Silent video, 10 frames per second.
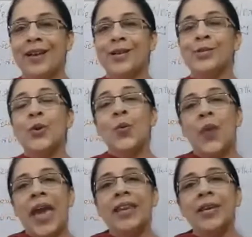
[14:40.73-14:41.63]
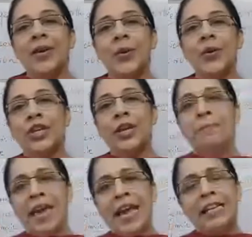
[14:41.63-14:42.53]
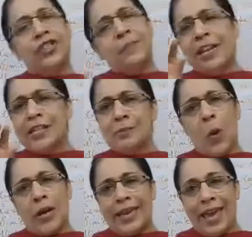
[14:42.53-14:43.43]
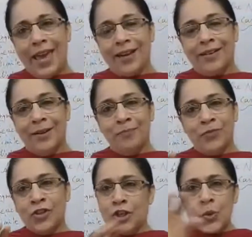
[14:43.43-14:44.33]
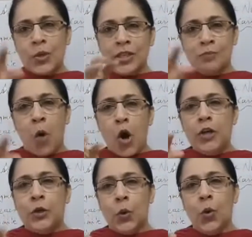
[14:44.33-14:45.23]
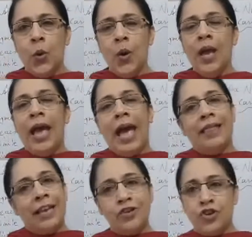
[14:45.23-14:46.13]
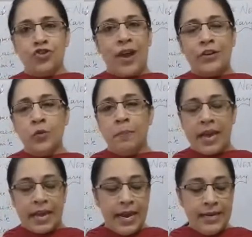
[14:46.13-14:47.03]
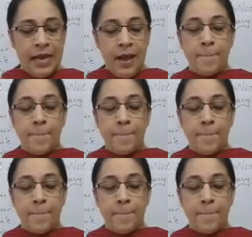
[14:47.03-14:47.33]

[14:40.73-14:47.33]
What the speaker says: So when she made a small cake, she took small dough and then she tried to bake it.